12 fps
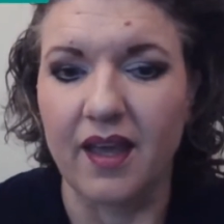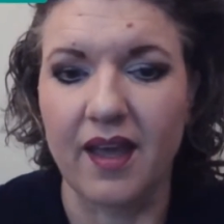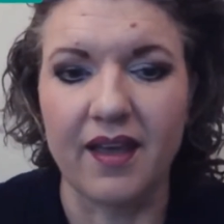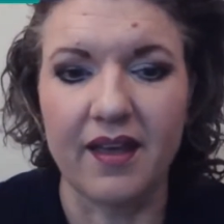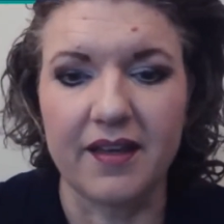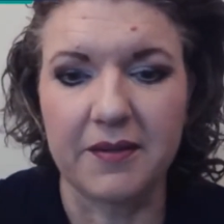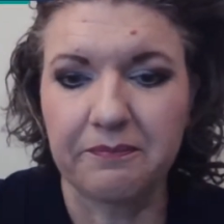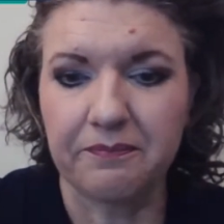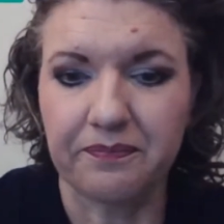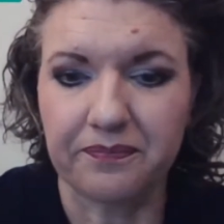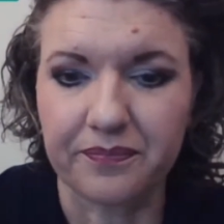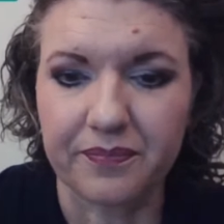
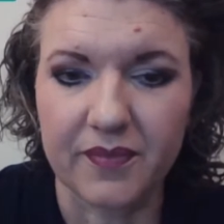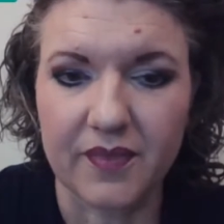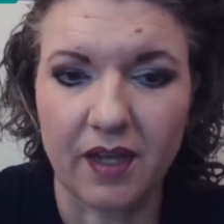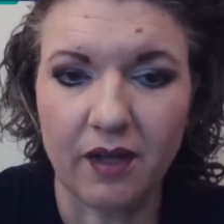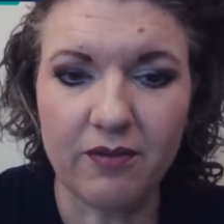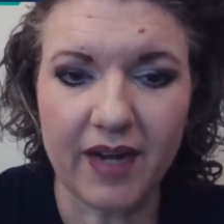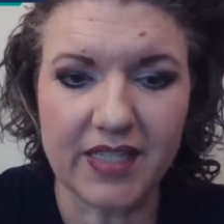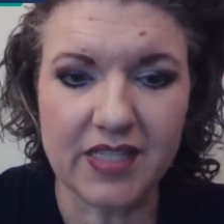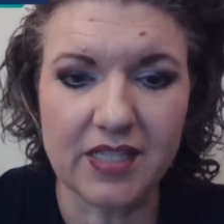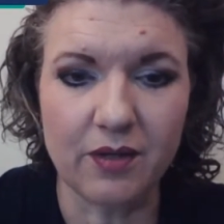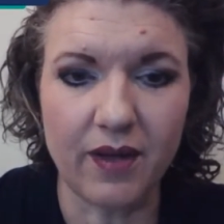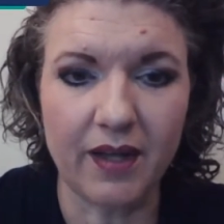all right.
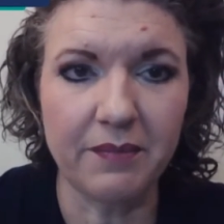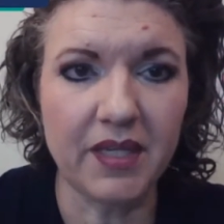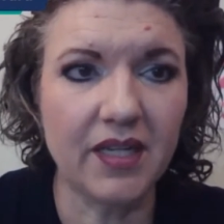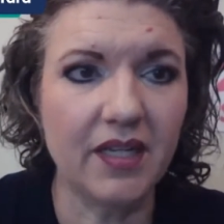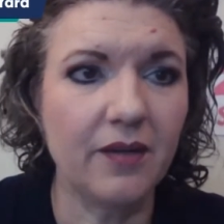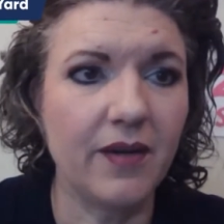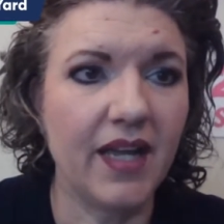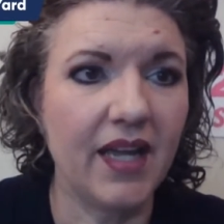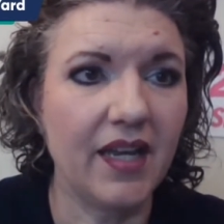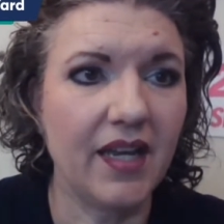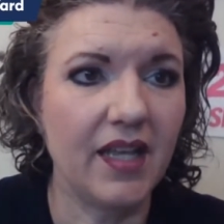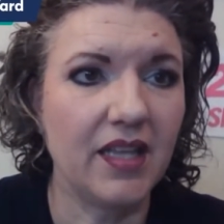So I'm going to go
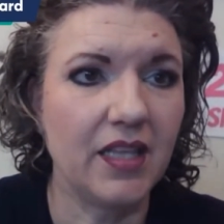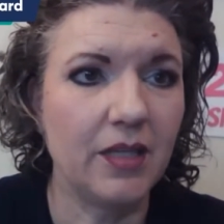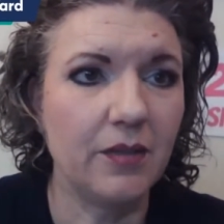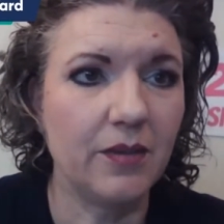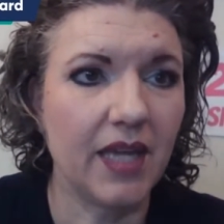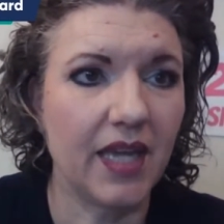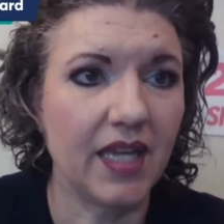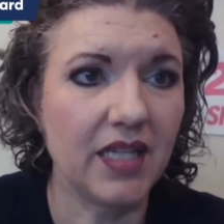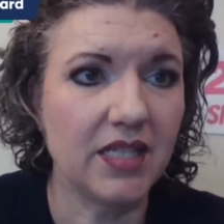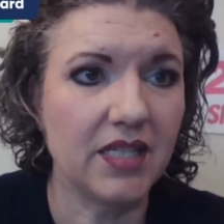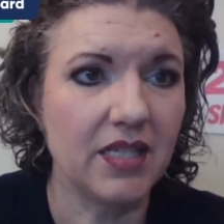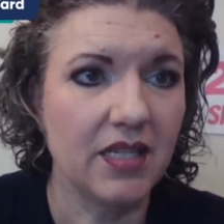ahead and
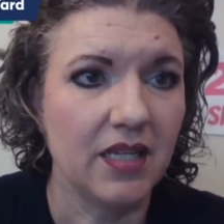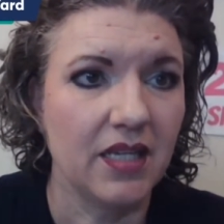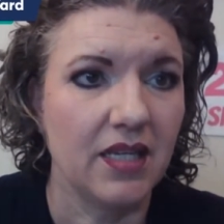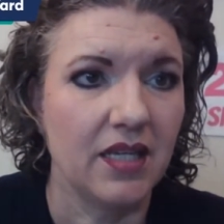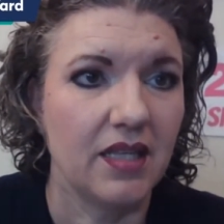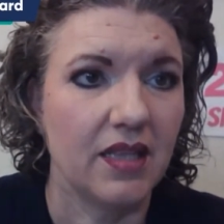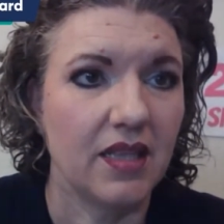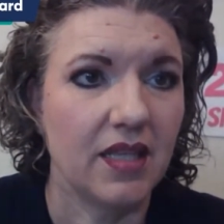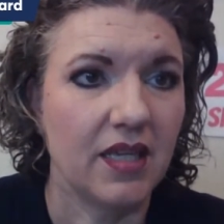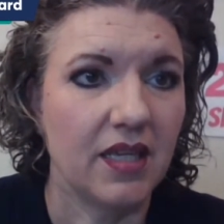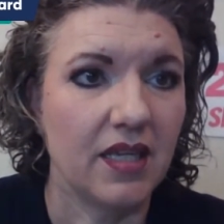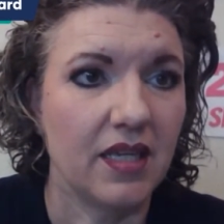locate
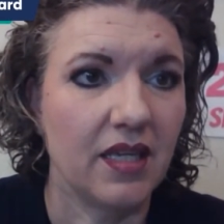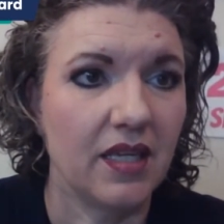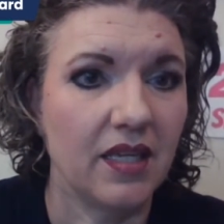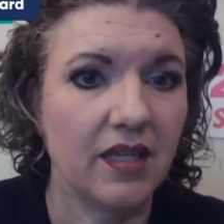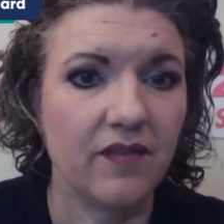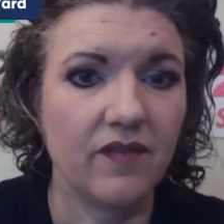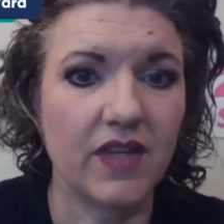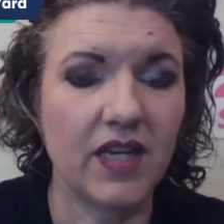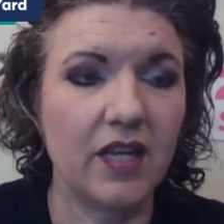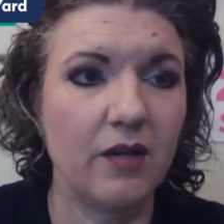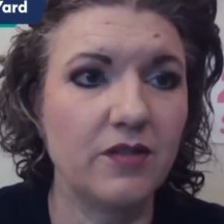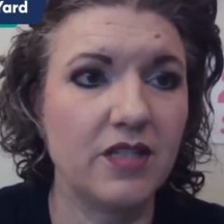the
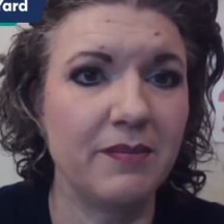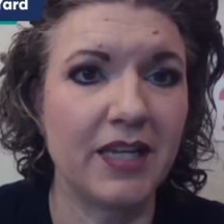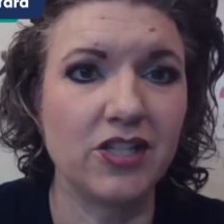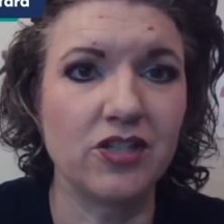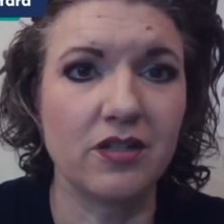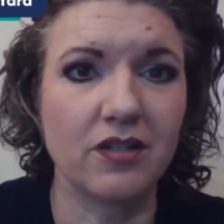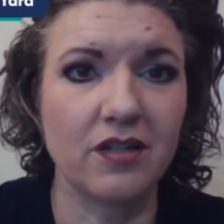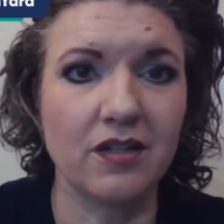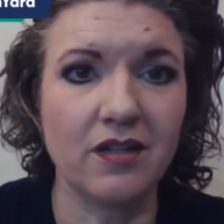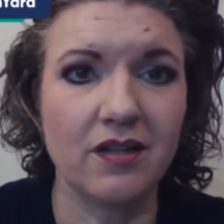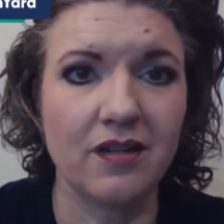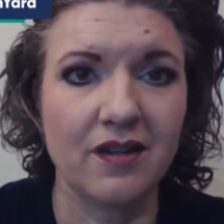video to make
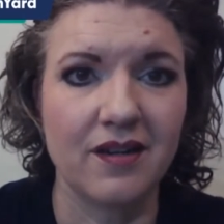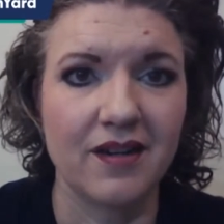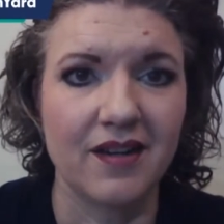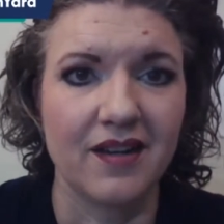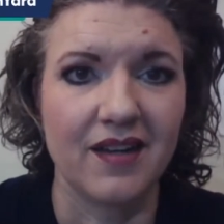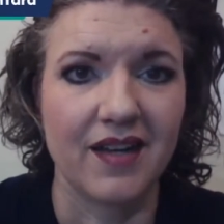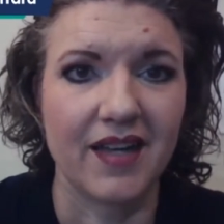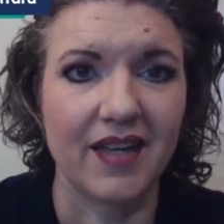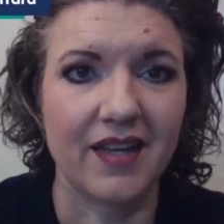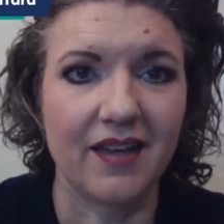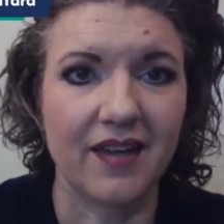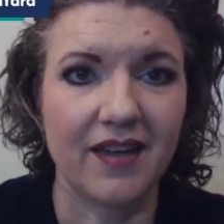sure I
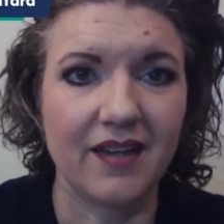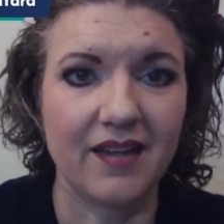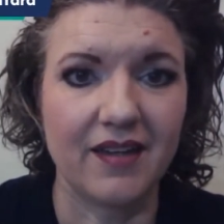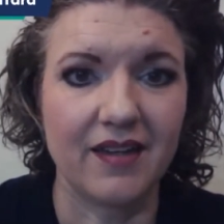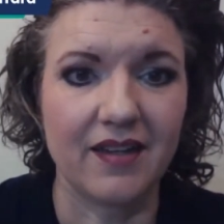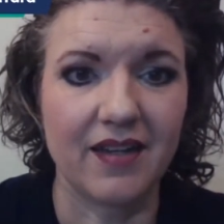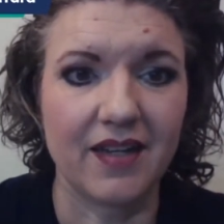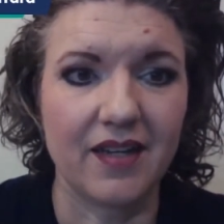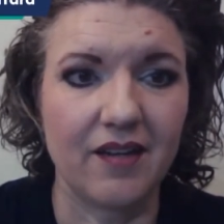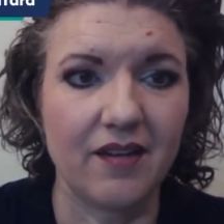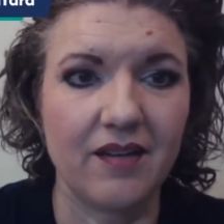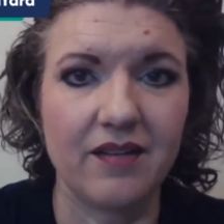got it
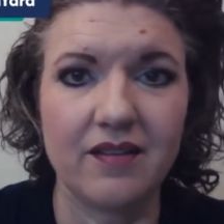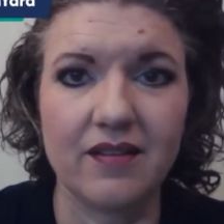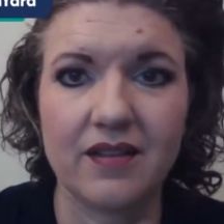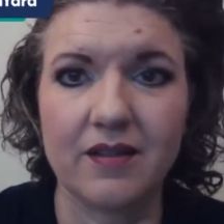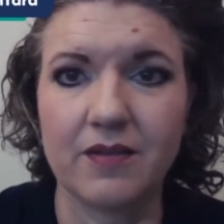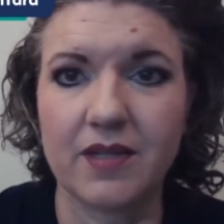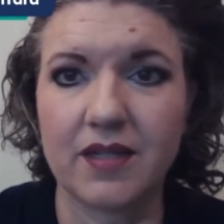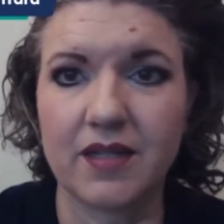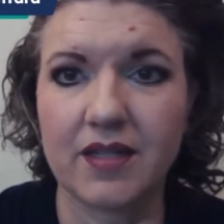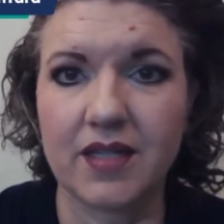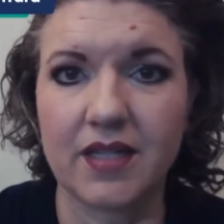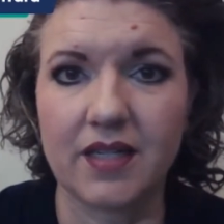all going
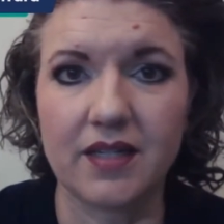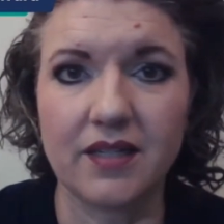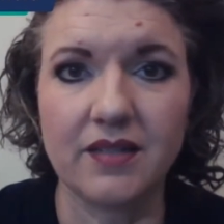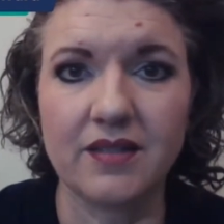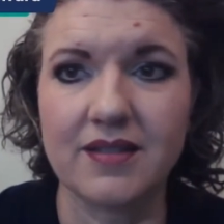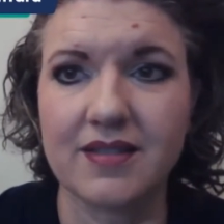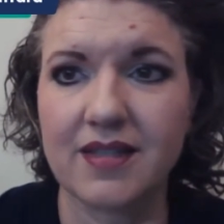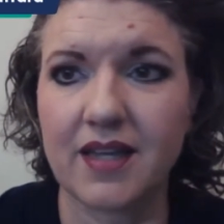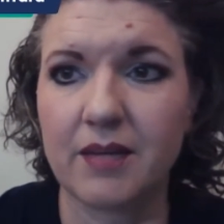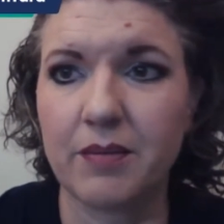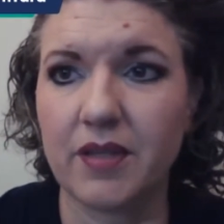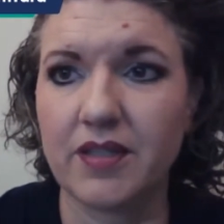on here.
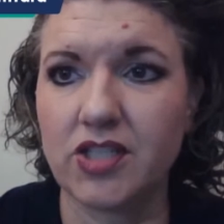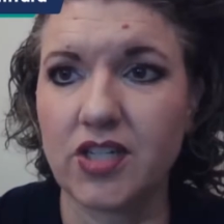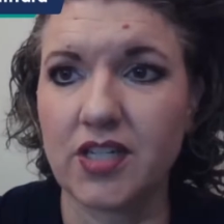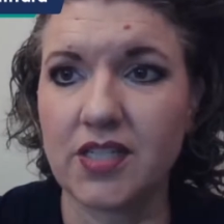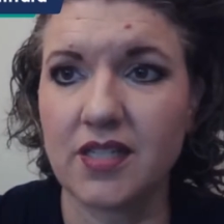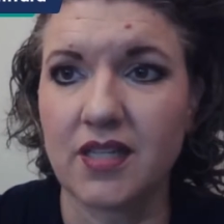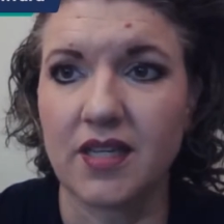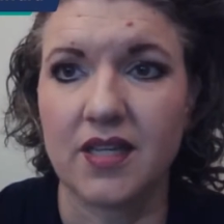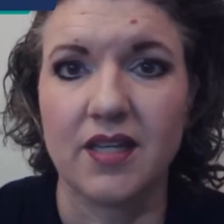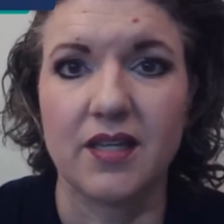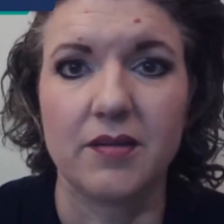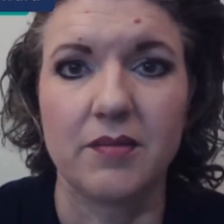I apologize
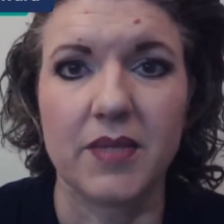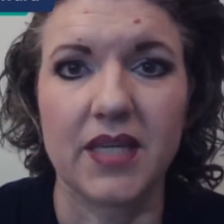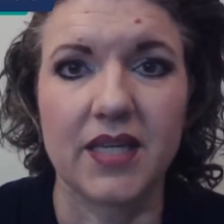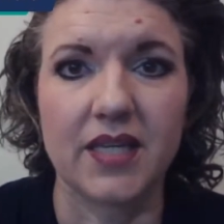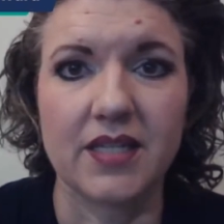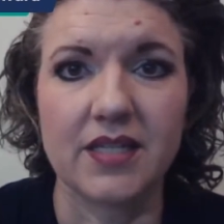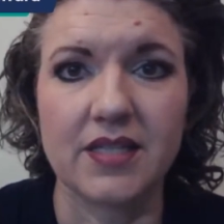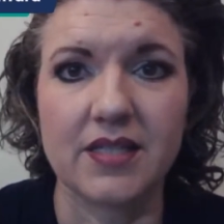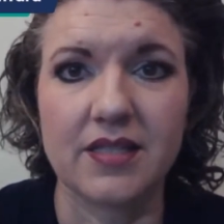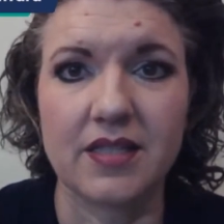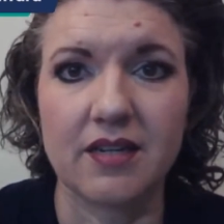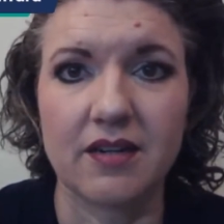because
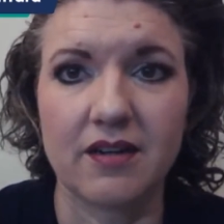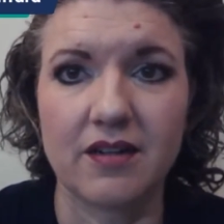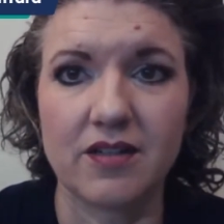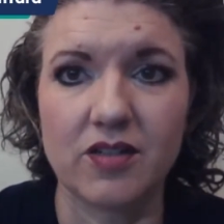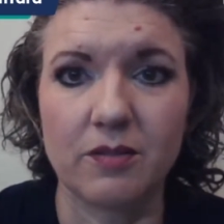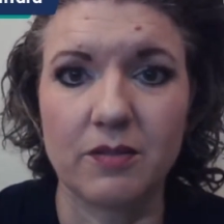there are so